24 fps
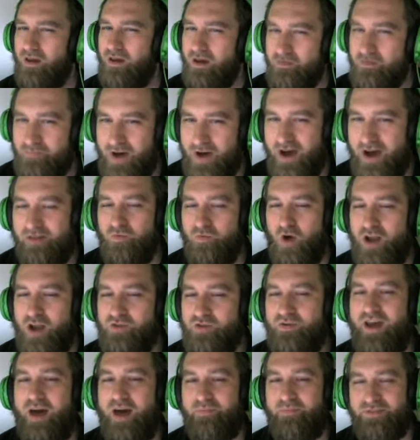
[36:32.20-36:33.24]
But watch
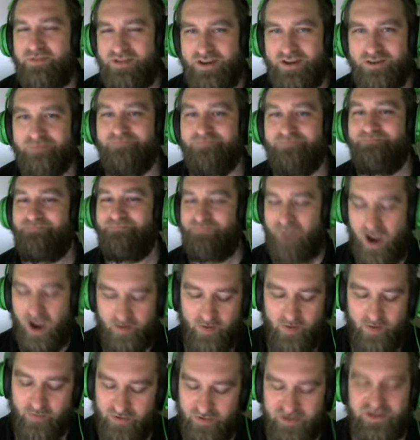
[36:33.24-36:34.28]
what happens here. I
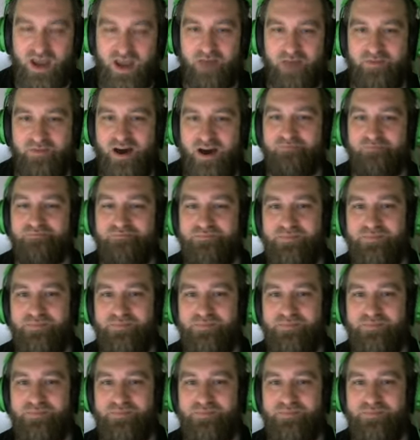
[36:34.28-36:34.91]
remember this game now.